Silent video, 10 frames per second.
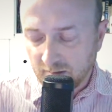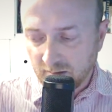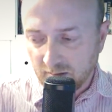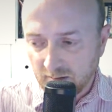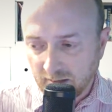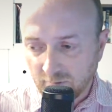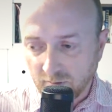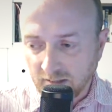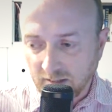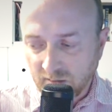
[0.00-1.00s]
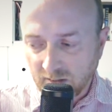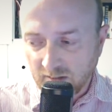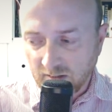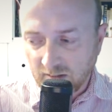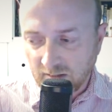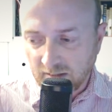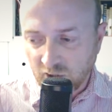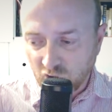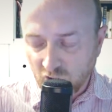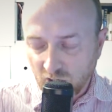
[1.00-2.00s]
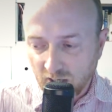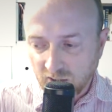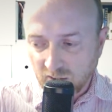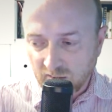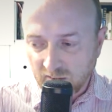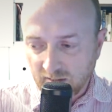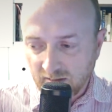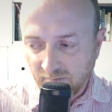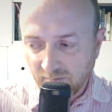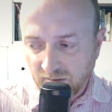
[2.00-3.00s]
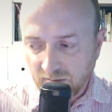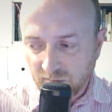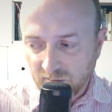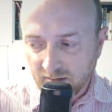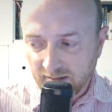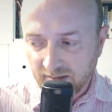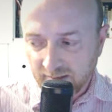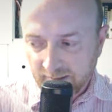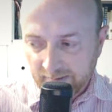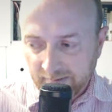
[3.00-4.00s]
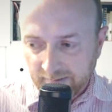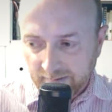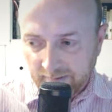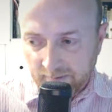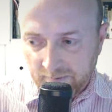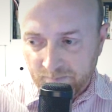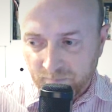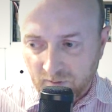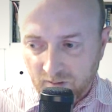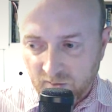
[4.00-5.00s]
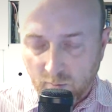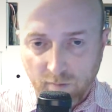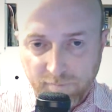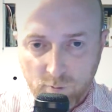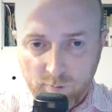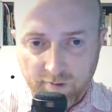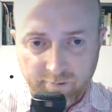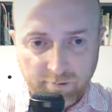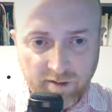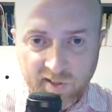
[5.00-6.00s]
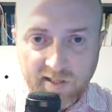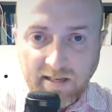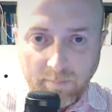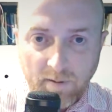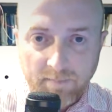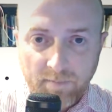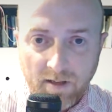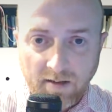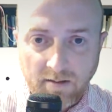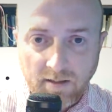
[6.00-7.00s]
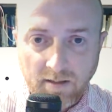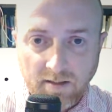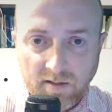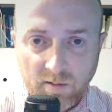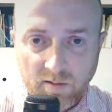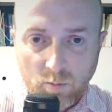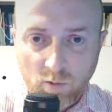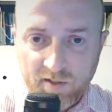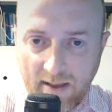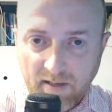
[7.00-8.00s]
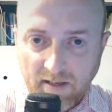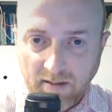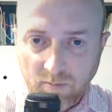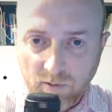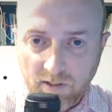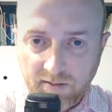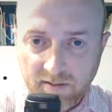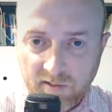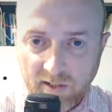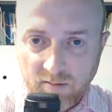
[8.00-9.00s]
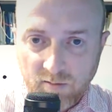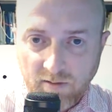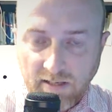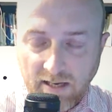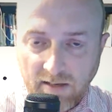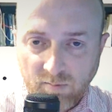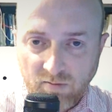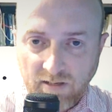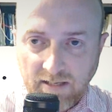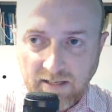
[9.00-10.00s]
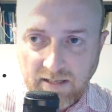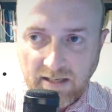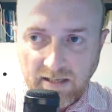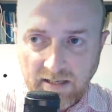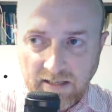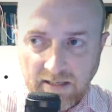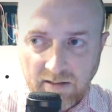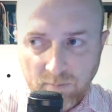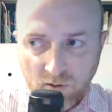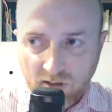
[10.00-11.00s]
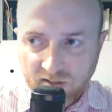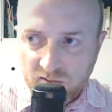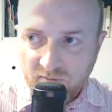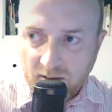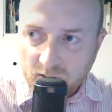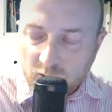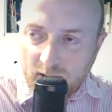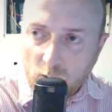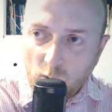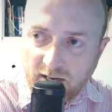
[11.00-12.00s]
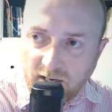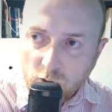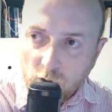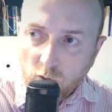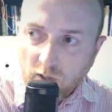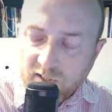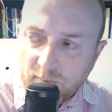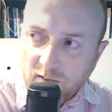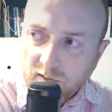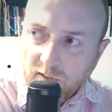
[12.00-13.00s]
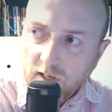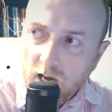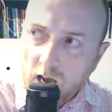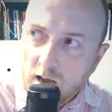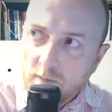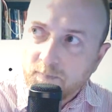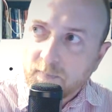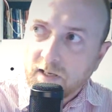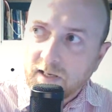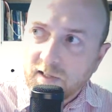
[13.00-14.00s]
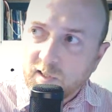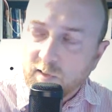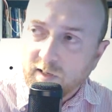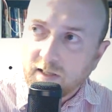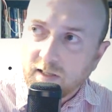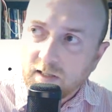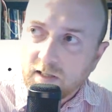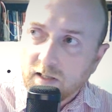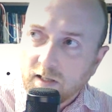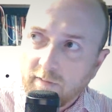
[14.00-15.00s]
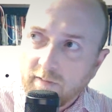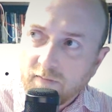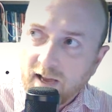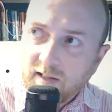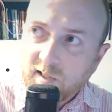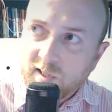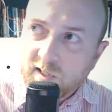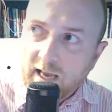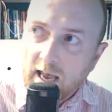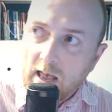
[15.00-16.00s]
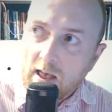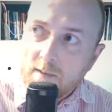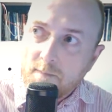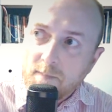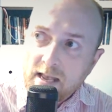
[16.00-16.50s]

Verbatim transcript: later on, is in church is that it feels like so often we're asleep and to what's happening in the world. And so it was really, you know, the podcast is very much about a wake-up call, I suppose. It's looking at current events and